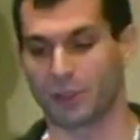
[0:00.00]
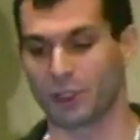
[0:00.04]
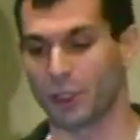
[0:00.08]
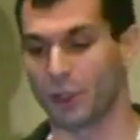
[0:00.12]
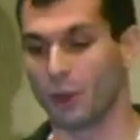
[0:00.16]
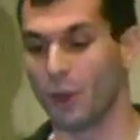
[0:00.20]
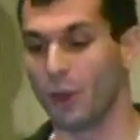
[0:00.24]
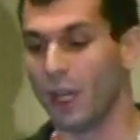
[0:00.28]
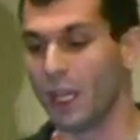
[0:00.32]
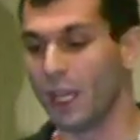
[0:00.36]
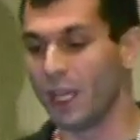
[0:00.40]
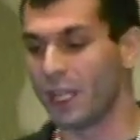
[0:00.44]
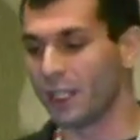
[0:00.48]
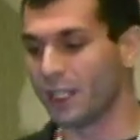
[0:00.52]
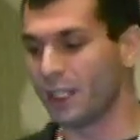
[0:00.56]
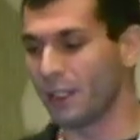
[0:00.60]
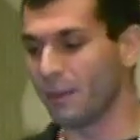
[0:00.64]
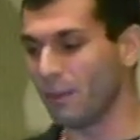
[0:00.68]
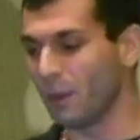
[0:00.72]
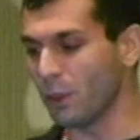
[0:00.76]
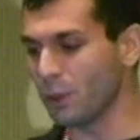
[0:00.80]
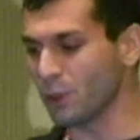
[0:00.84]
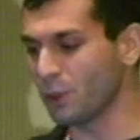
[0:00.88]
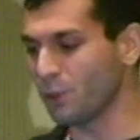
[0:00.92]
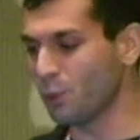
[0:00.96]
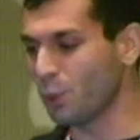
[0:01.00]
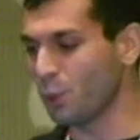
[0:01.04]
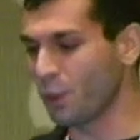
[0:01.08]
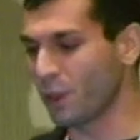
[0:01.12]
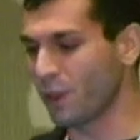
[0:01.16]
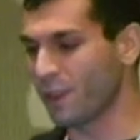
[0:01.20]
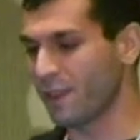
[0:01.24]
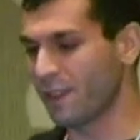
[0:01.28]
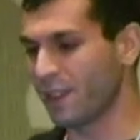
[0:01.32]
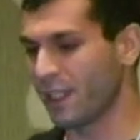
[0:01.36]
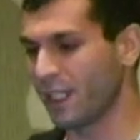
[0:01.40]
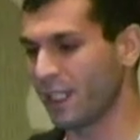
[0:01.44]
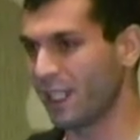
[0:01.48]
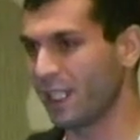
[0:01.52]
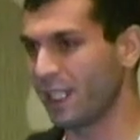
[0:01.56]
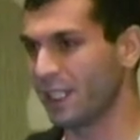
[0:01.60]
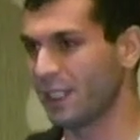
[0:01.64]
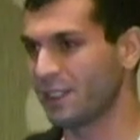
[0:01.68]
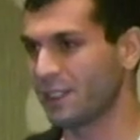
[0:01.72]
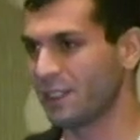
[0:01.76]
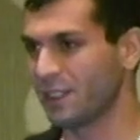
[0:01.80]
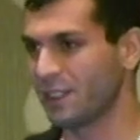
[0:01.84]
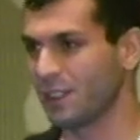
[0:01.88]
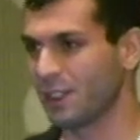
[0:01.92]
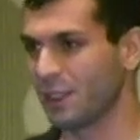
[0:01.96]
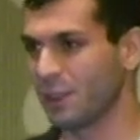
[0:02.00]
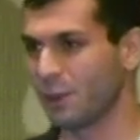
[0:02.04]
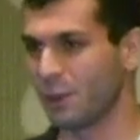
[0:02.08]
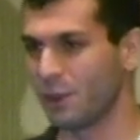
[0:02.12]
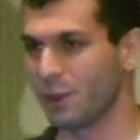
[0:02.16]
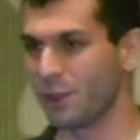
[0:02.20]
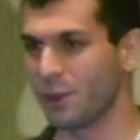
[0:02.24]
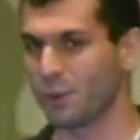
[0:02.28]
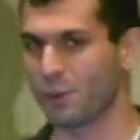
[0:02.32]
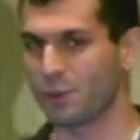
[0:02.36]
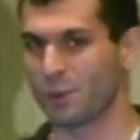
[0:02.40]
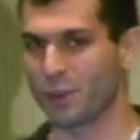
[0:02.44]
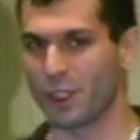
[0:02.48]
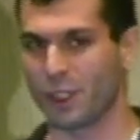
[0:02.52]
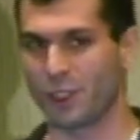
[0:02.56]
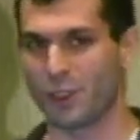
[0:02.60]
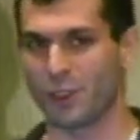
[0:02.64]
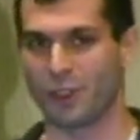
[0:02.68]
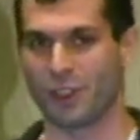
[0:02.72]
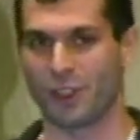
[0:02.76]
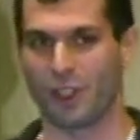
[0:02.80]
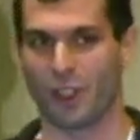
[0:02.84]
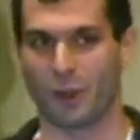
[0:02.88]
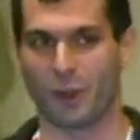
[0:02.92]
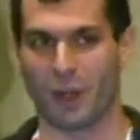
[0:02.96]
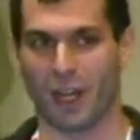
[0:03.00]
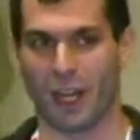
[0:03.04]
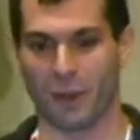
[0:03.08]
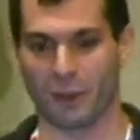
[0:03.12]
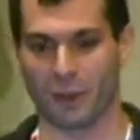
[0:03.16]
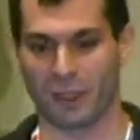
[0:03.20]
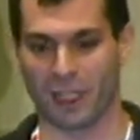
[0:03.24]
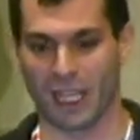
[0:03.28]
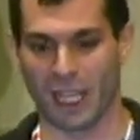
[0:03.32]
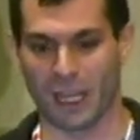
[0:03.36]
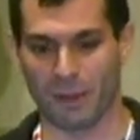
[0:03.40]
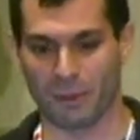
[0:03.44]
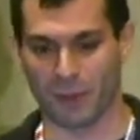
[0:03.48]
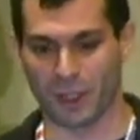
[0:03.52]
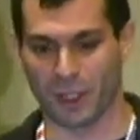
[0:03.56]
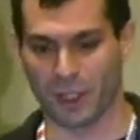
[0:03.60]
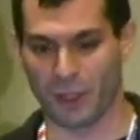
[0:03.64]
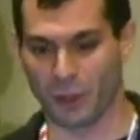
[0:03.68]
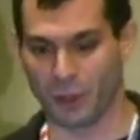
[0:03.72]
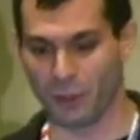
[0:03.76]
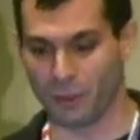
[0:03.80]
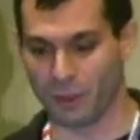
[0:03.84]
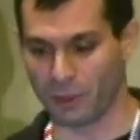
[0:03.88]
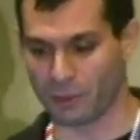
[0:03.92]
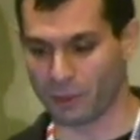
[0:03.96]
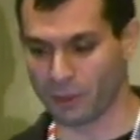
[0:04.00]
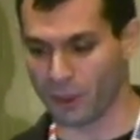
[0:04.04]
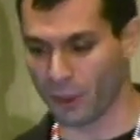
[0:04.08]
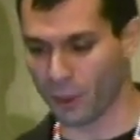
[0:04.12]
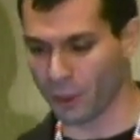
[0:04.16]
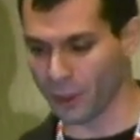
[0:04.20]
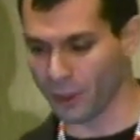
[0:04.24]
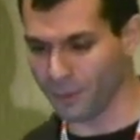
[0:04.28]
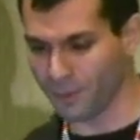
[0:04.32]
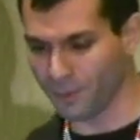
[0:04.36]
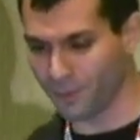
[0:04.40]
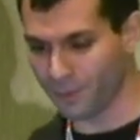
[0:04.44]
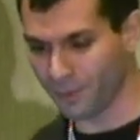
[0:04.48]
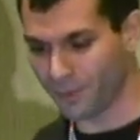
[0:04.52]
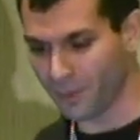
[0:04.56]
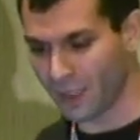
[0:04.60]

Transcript: So the most important thing is you really should know how the app could be broken.